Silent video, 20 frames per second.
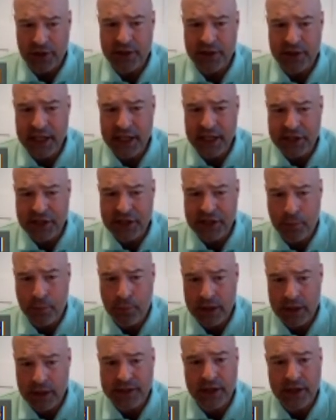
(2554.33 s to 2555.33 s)
the teaching
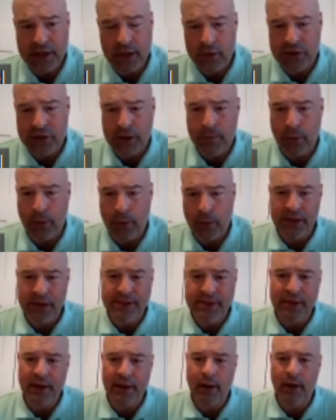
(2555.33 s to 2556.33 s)
points and coaching
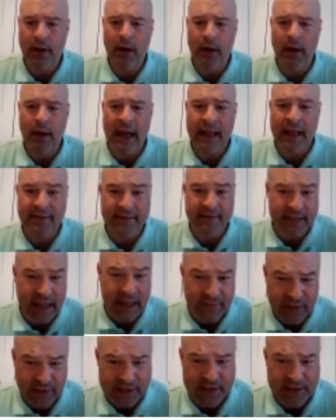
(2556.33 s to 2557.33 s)
points at
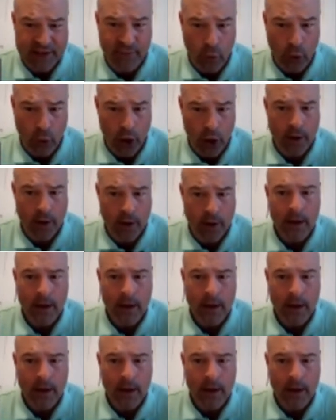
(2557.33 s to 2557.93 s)
defensive work,